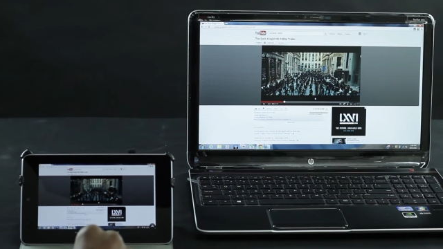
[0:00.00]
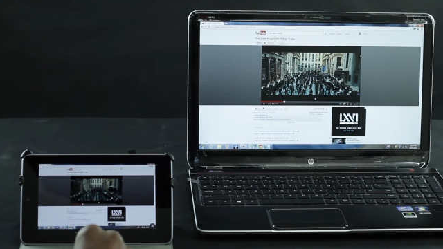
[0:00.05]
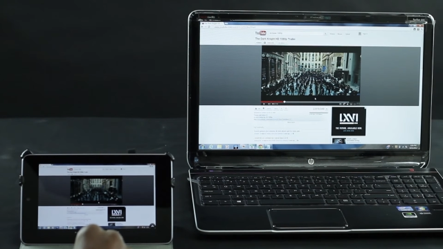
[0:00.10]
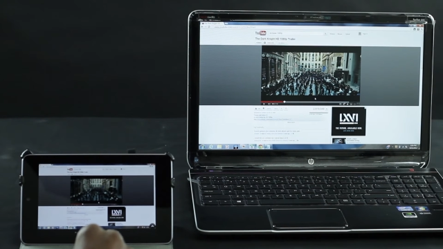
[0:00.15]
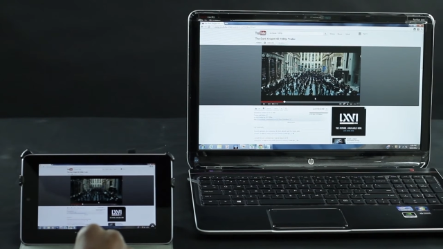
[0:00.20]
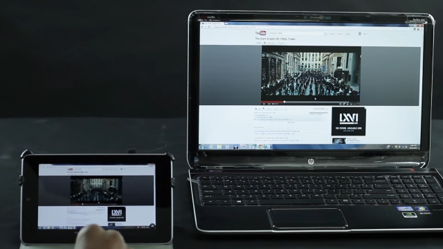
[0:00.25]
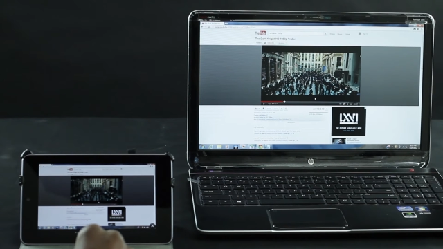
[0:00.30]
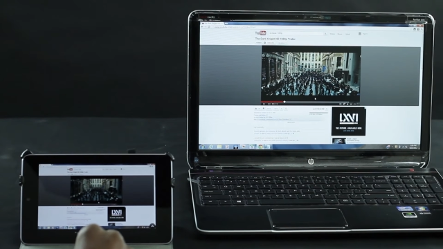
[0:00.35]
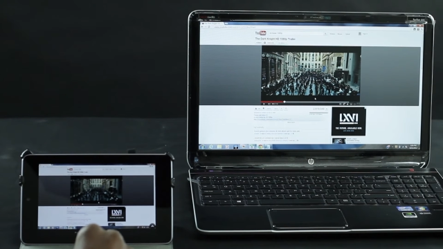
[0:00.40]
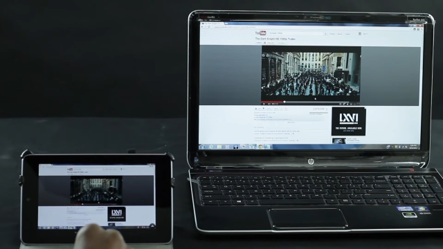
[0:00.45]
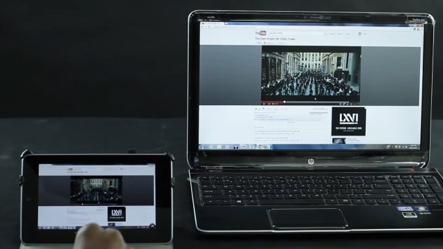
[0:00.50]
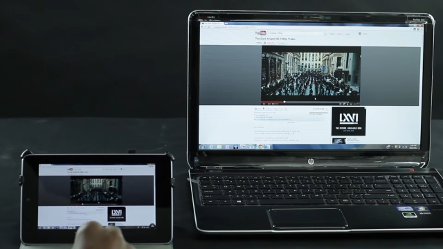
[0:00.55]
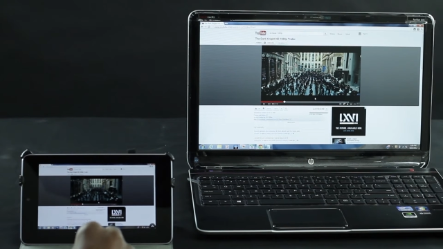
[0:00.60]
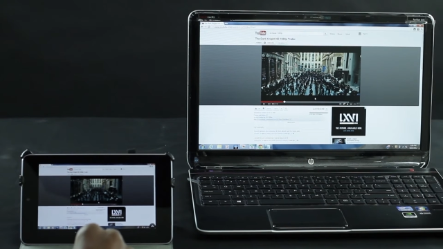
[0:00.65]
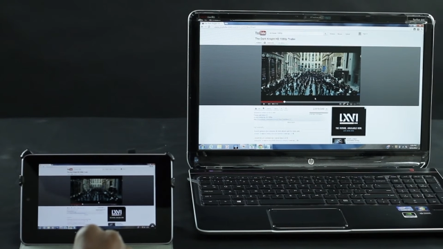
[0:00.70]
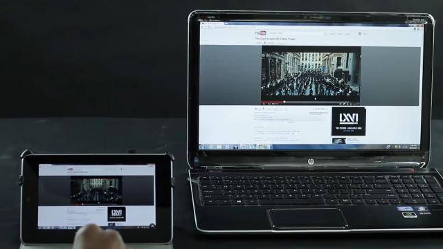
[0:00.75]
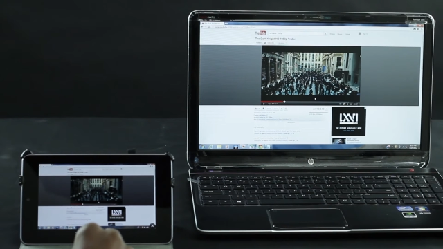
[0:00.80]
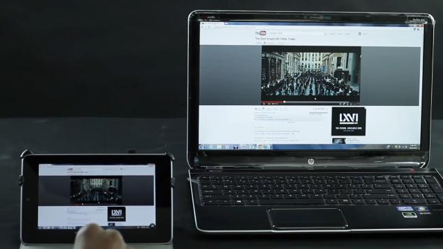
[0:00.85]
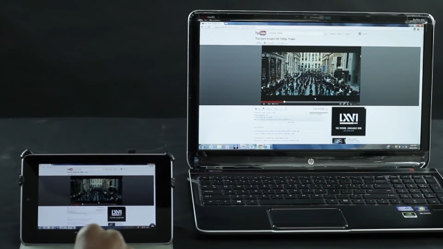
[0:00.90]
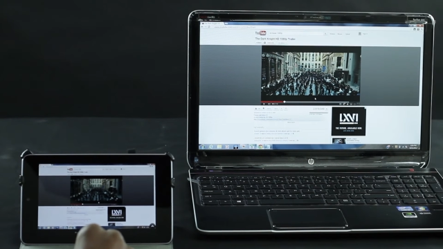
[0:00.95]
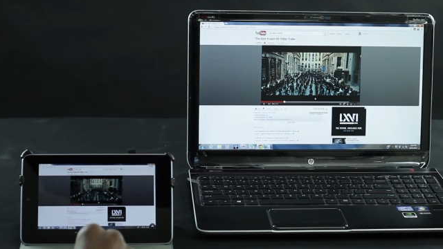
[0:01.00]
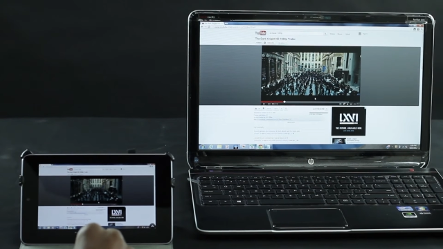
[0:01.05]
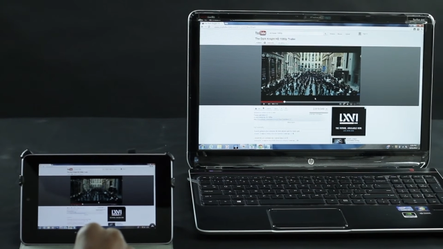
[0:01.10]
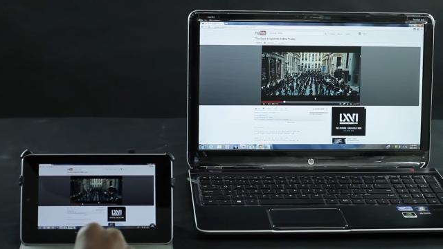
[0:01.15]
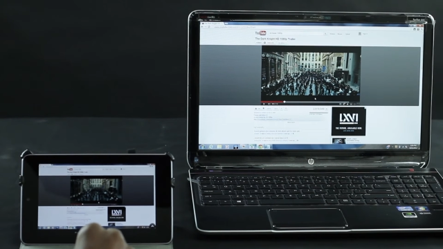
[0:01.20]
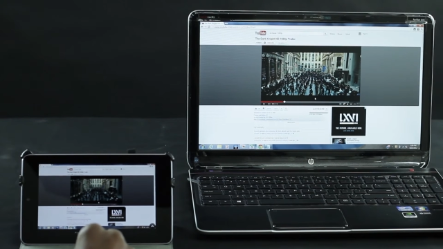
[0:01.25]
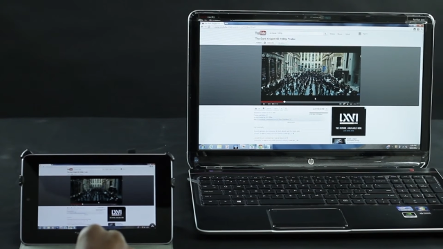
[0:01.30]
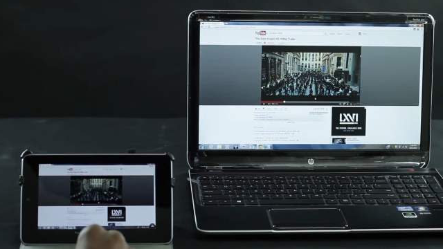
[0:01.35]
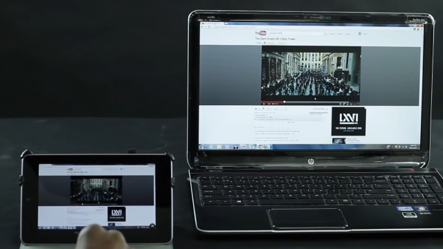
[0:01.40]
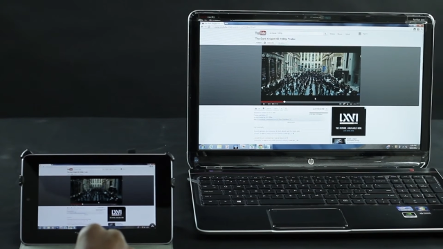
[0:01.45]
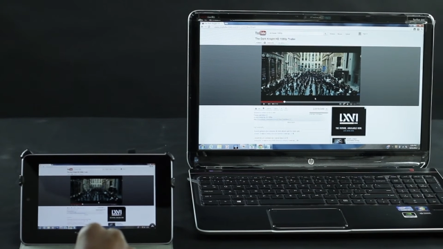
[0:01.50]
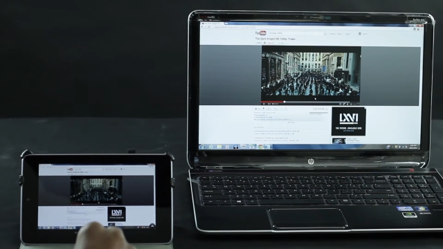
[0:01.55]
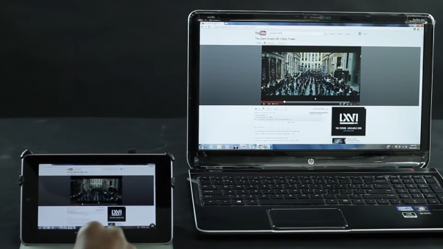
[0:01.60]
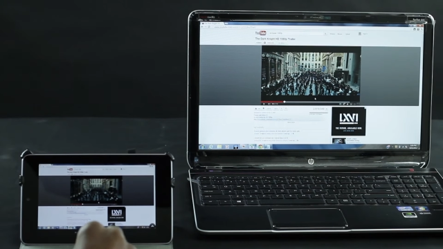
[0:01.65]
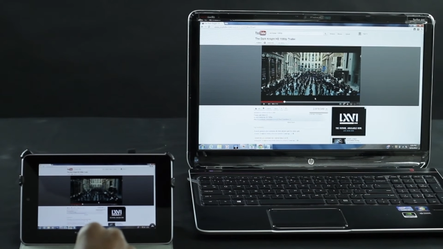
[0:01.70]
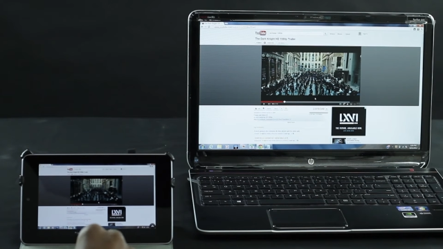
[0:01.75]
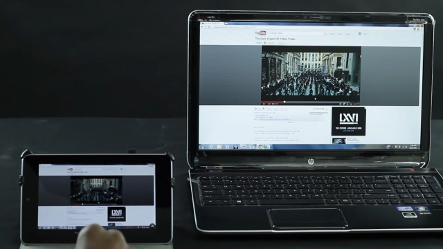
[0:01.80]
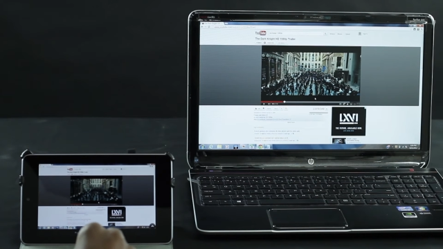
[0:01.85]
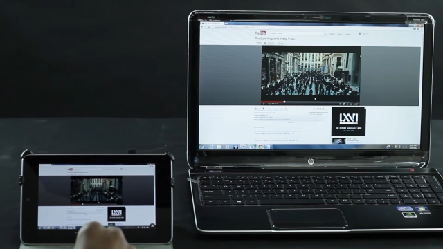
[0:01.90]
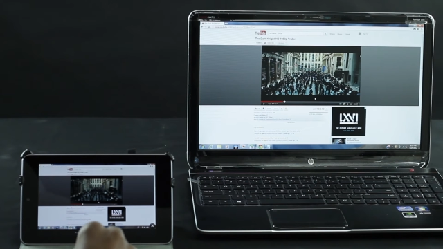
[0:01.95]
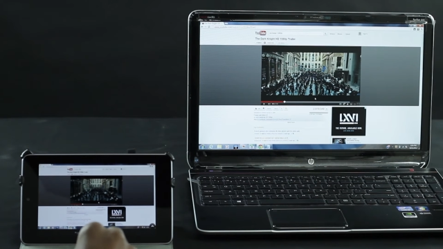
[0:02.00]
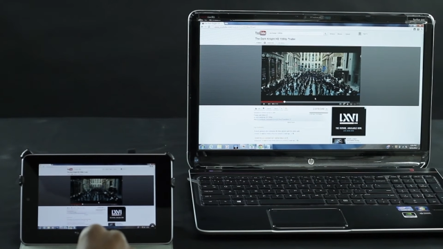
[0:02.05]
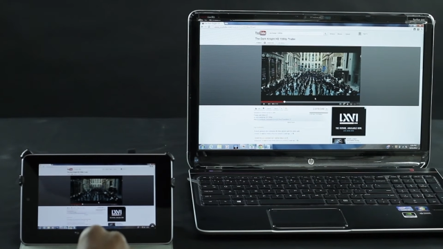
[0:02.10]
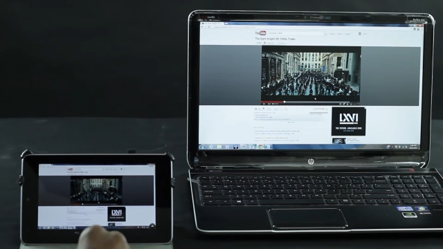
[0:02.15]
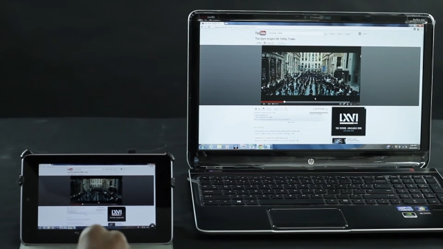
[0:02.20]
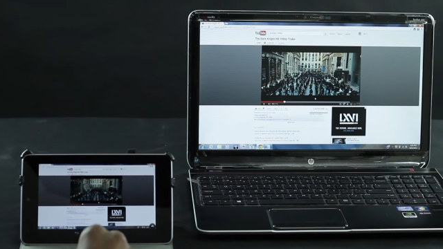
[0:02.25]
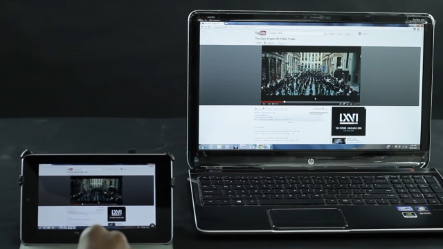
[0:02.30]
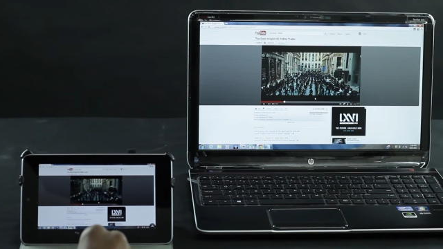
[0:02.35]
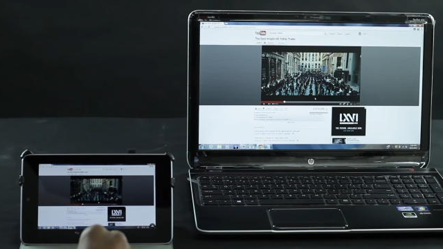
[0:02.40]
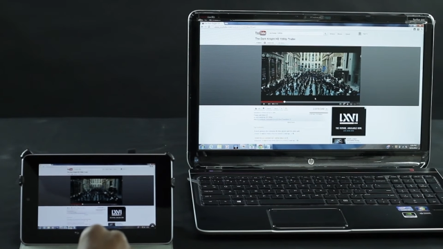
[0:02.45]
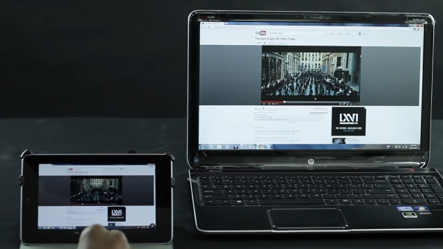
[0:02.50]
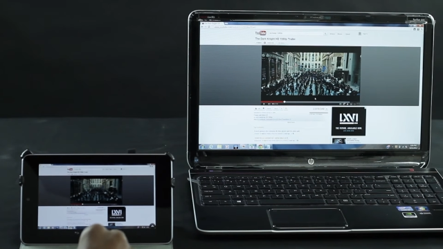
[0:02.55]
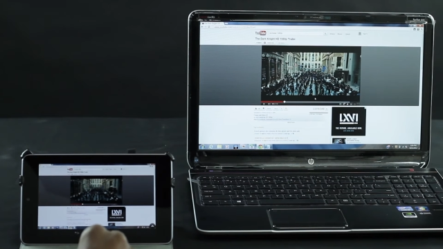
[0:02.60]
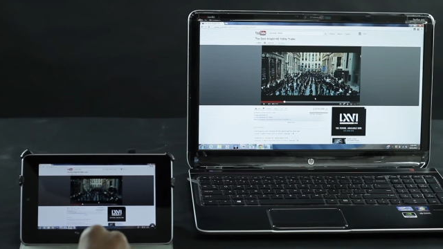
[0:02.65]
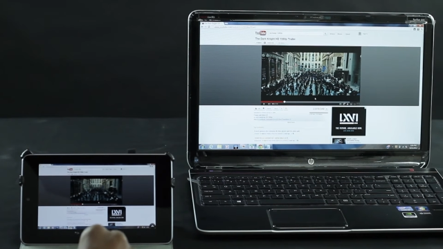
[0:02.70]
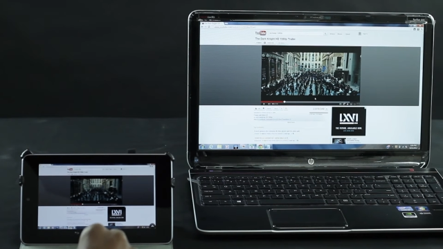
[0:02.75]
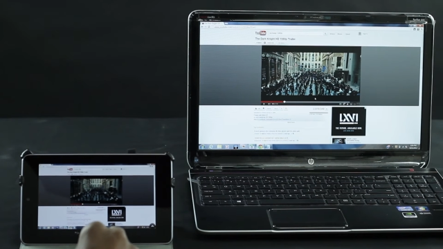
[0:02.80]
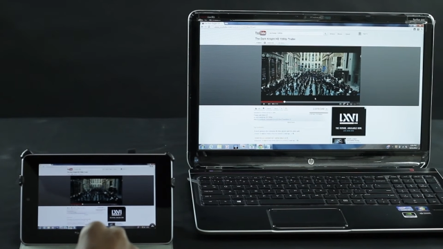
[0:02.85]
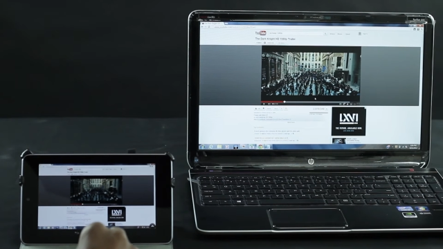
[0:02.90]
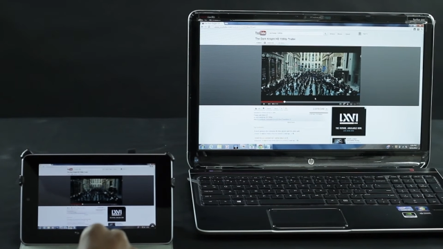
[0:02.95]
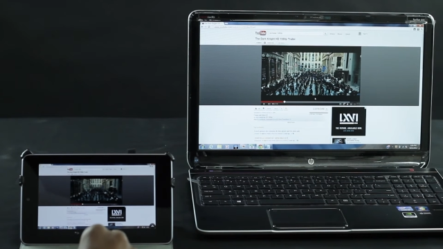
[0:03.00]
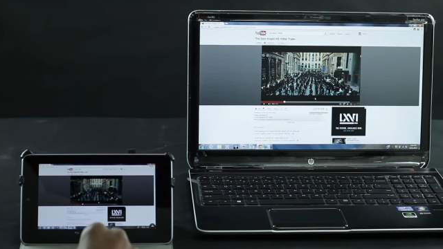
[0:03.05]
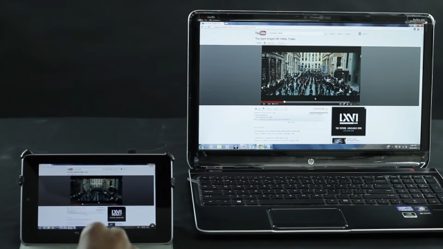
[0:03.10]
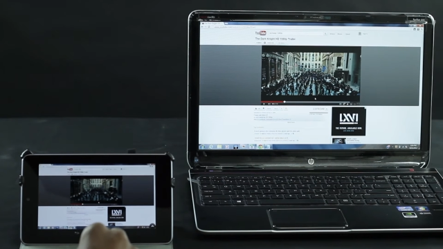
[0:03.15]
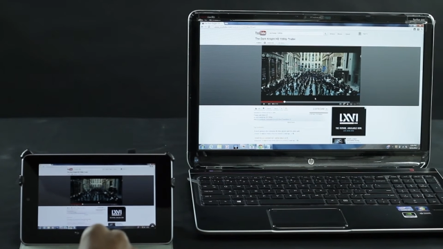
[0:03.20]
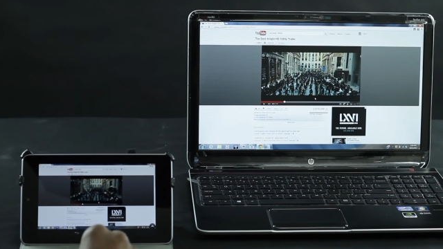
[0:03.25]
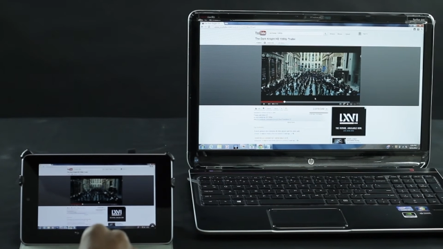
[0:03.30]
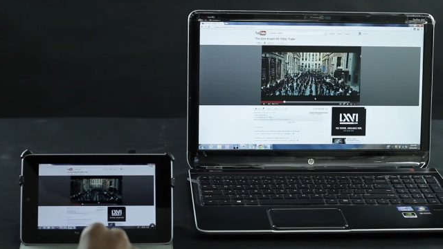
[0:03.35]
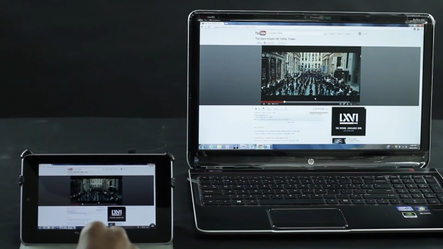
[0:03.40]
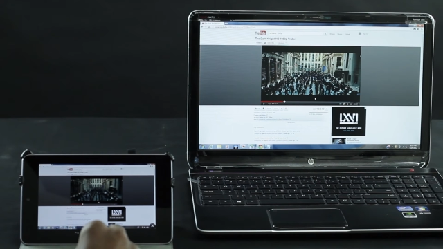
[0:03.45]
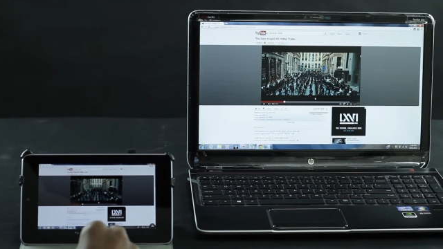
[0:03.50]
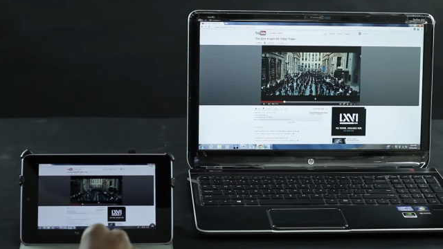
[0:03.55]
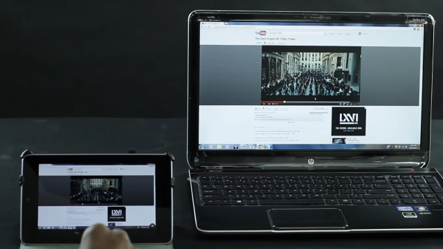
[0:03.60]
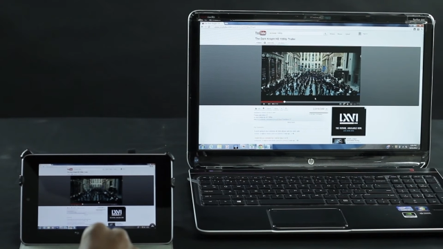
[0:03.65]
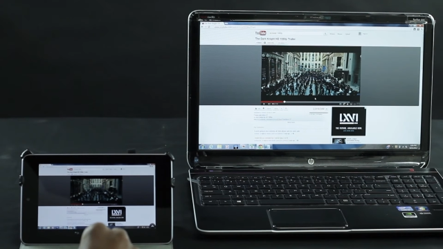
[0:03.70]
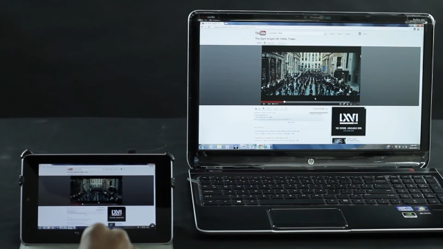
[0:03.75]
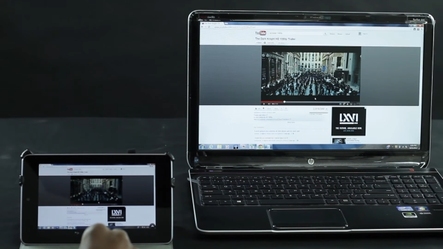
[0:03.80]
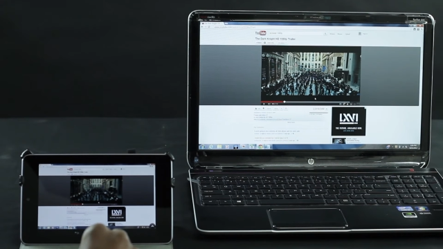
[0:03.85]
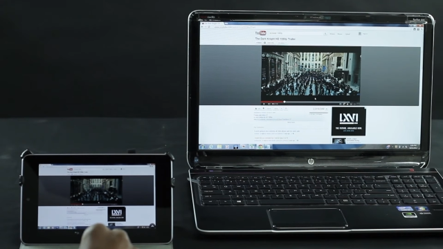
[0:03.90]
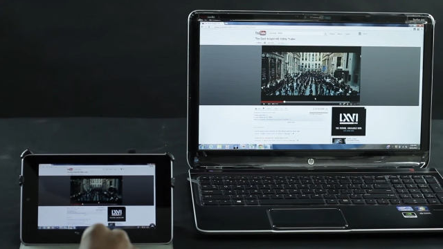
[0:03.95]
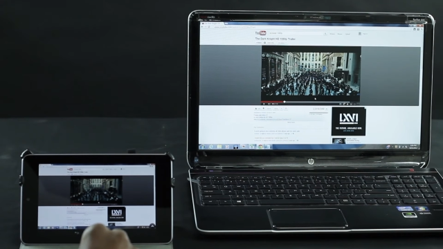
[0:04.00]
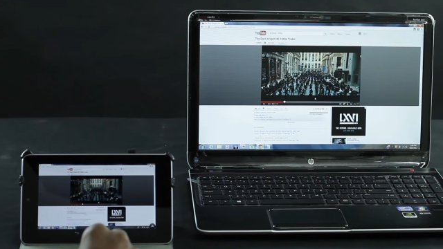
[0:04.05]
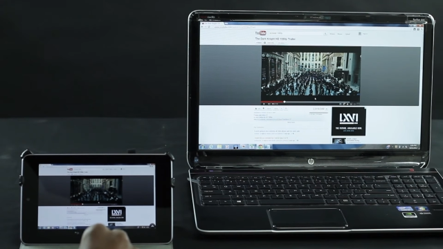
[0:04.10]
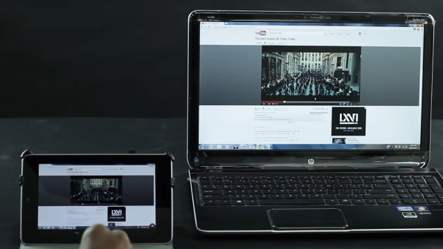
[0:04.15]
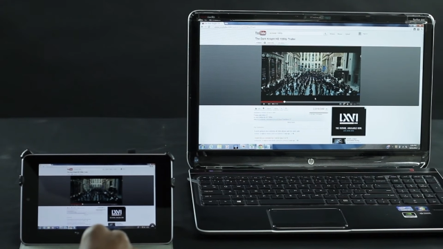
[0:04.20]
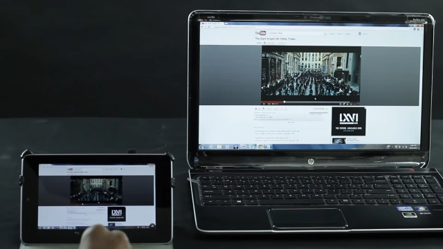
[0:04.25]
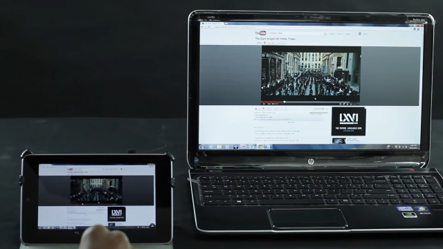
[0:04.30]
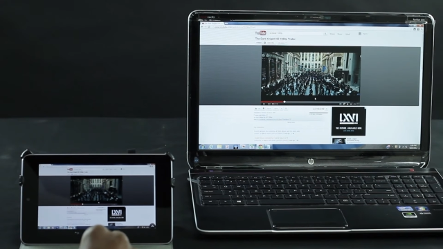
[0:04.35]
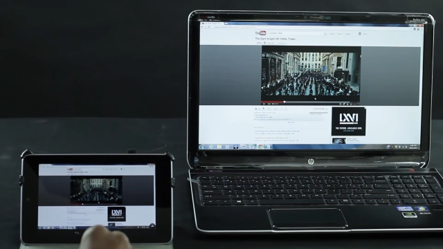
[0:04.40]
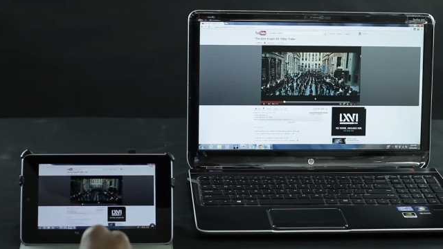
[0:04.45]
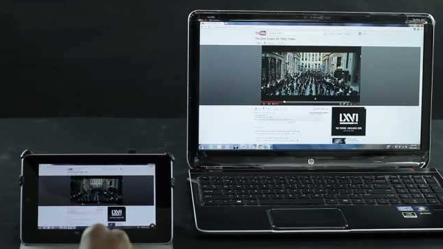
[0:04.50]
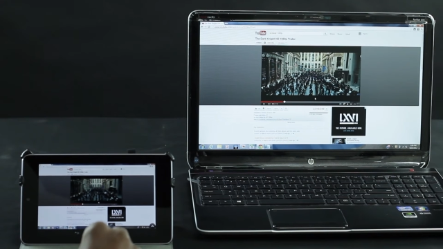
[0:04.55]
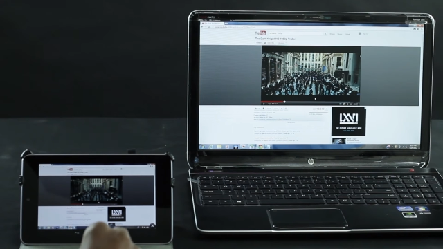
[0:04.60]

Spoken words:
Nobody's mouth can be seen.